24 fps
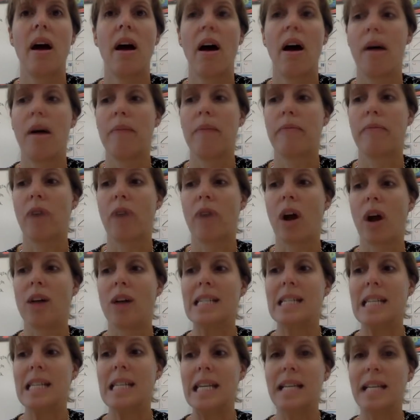frogs
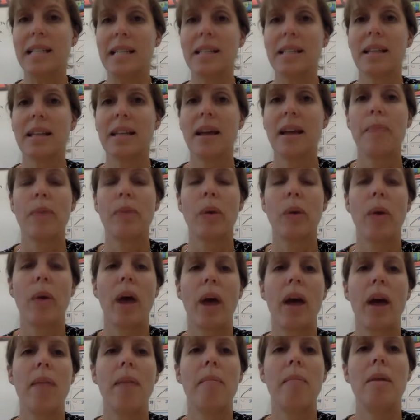eat.
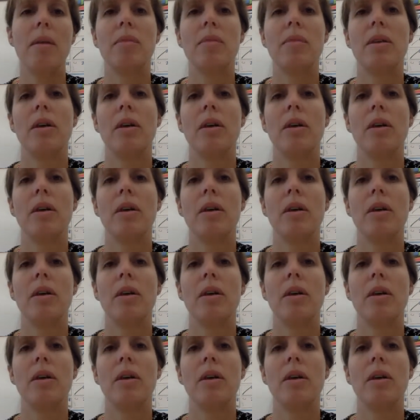Okay, maybe